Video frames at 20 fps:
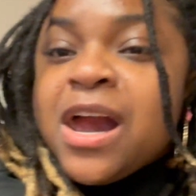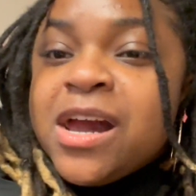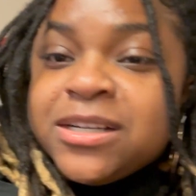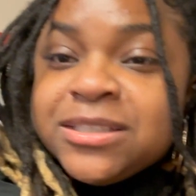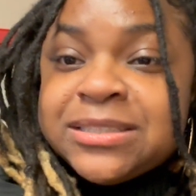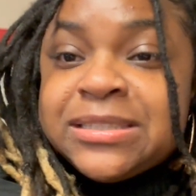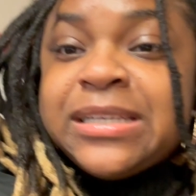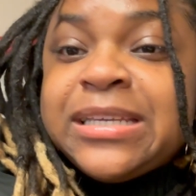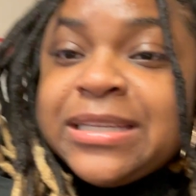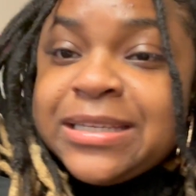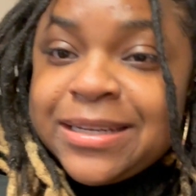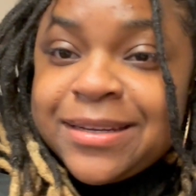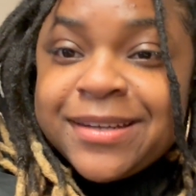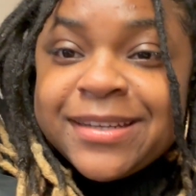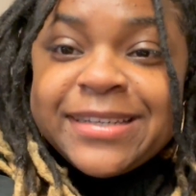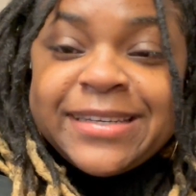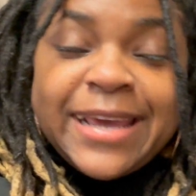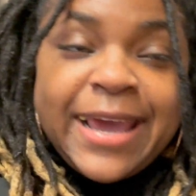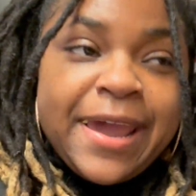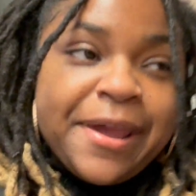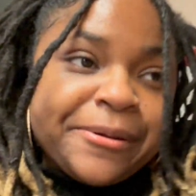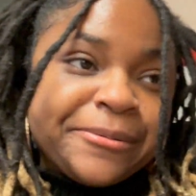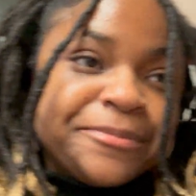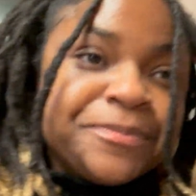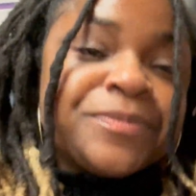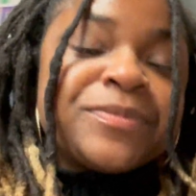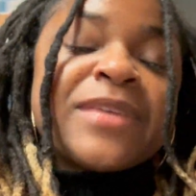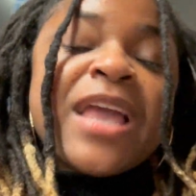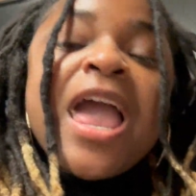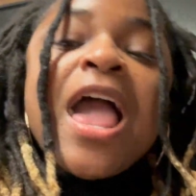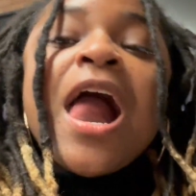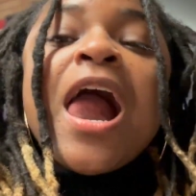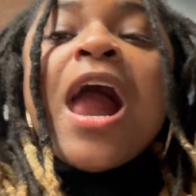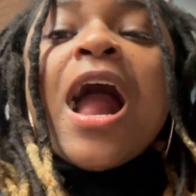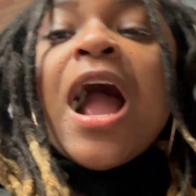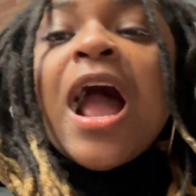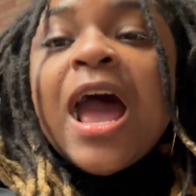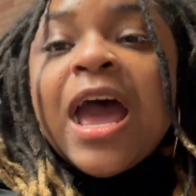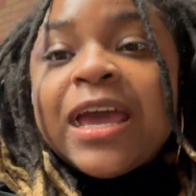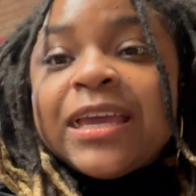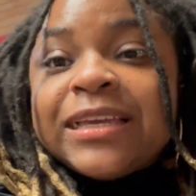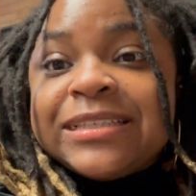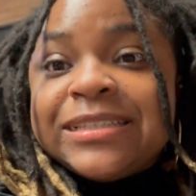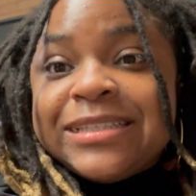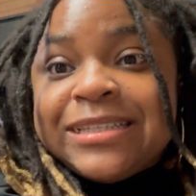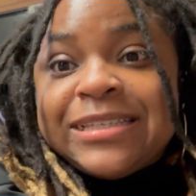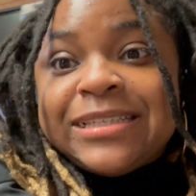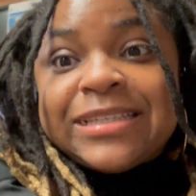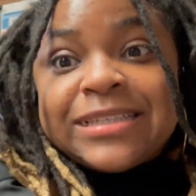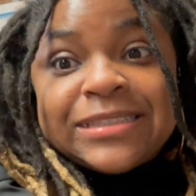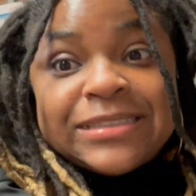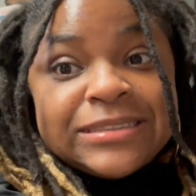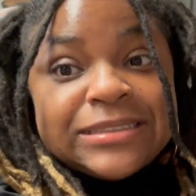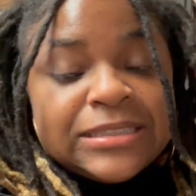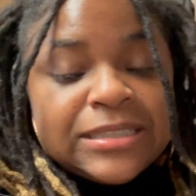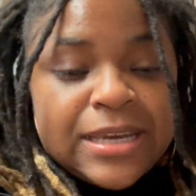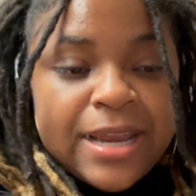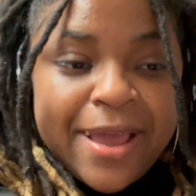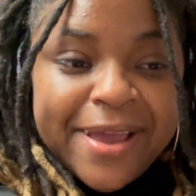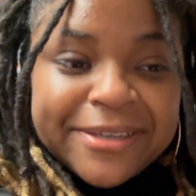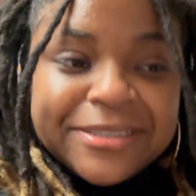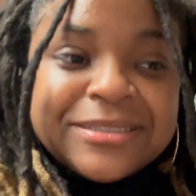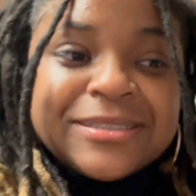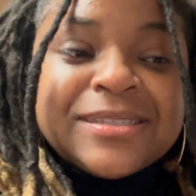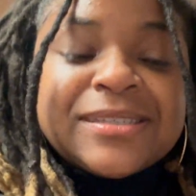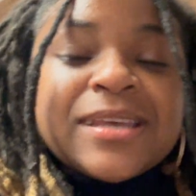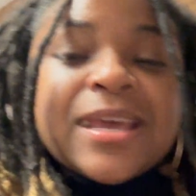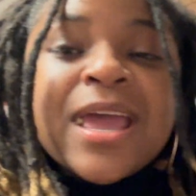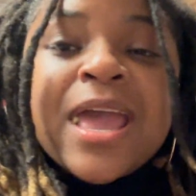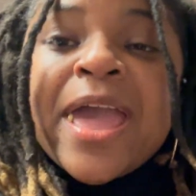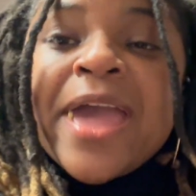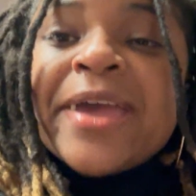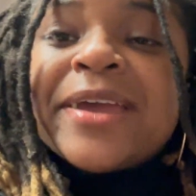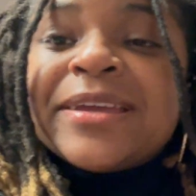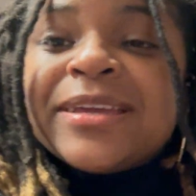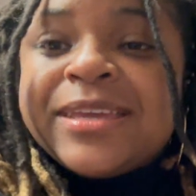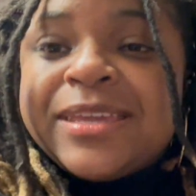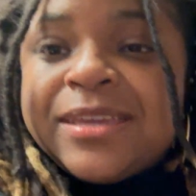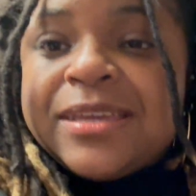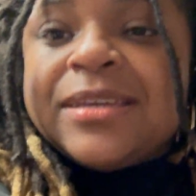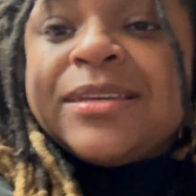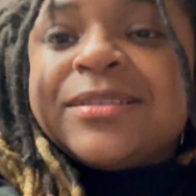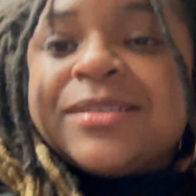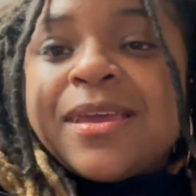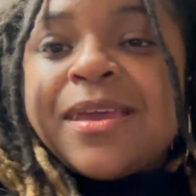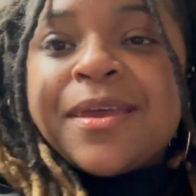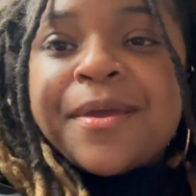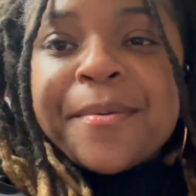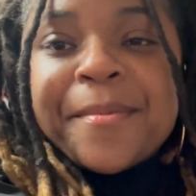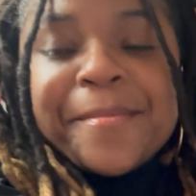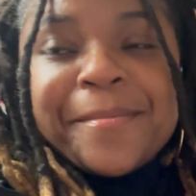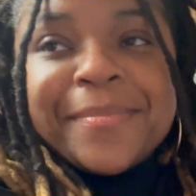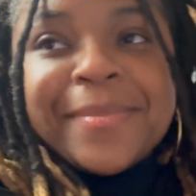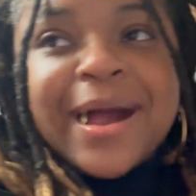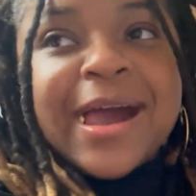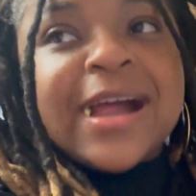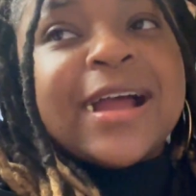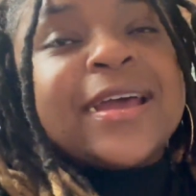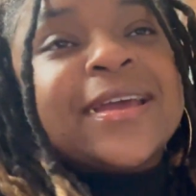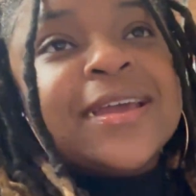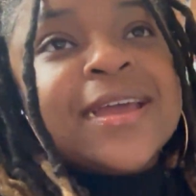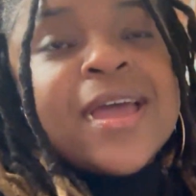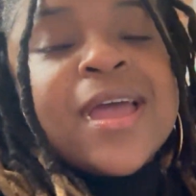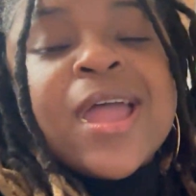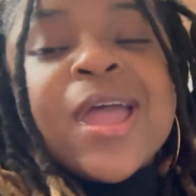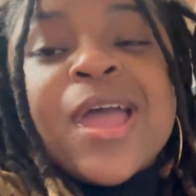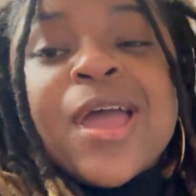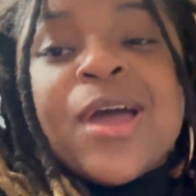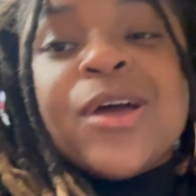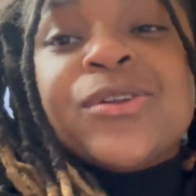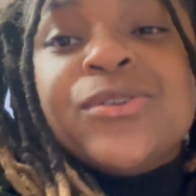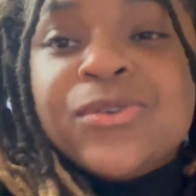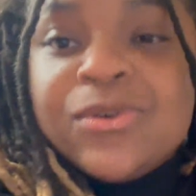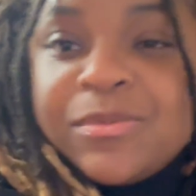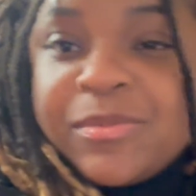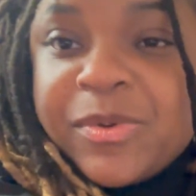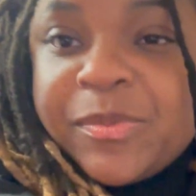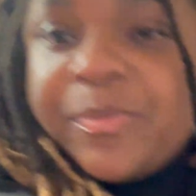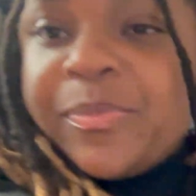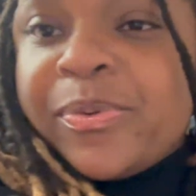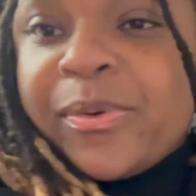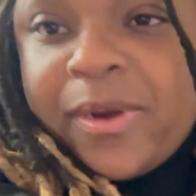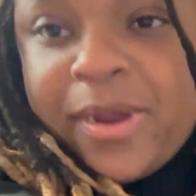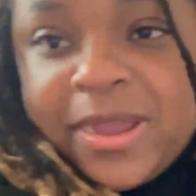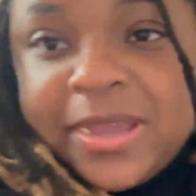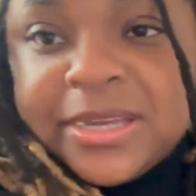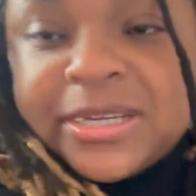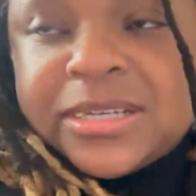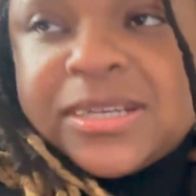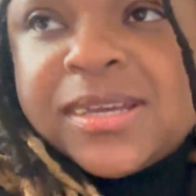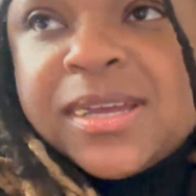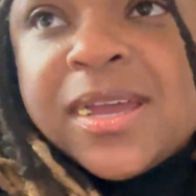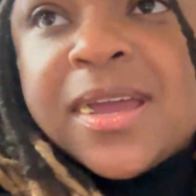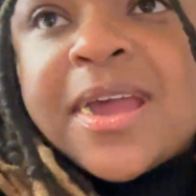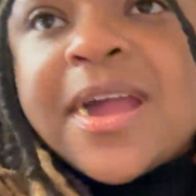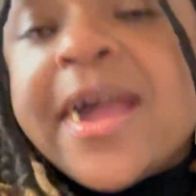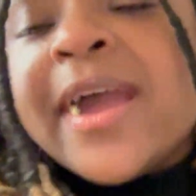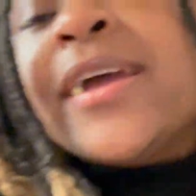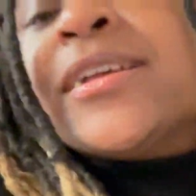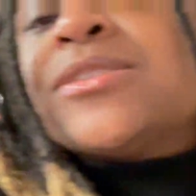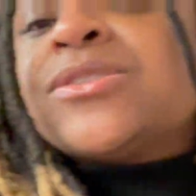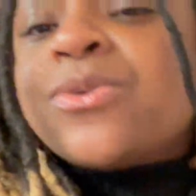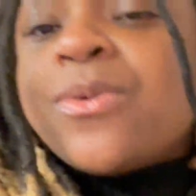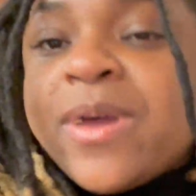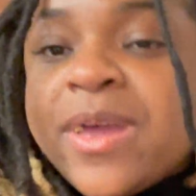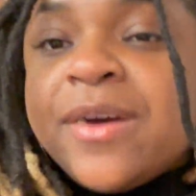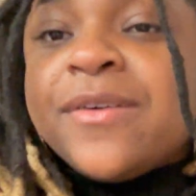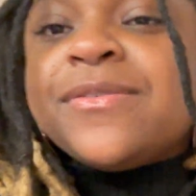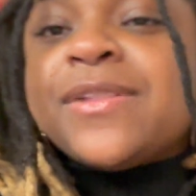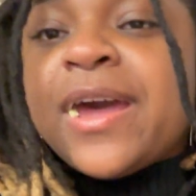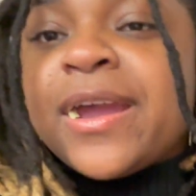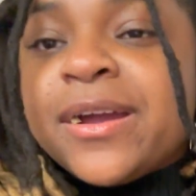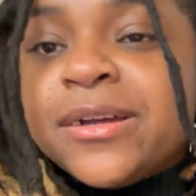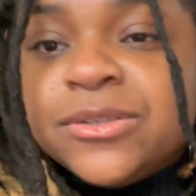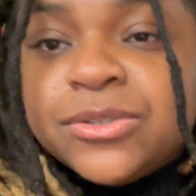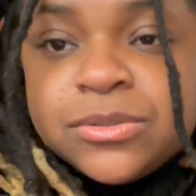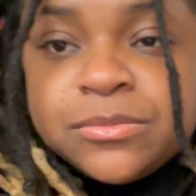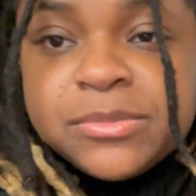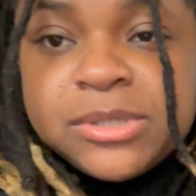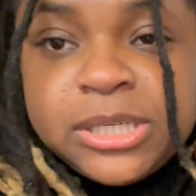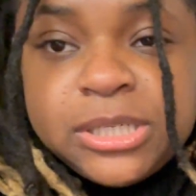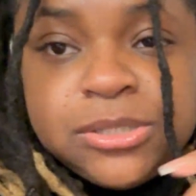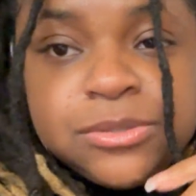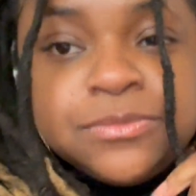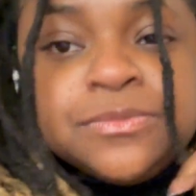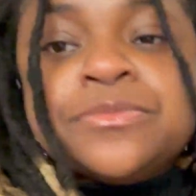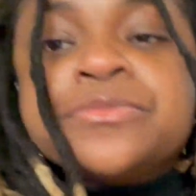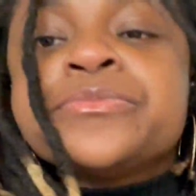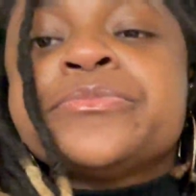It's the end of the day. I did not get my normal break at 12 like I normally do.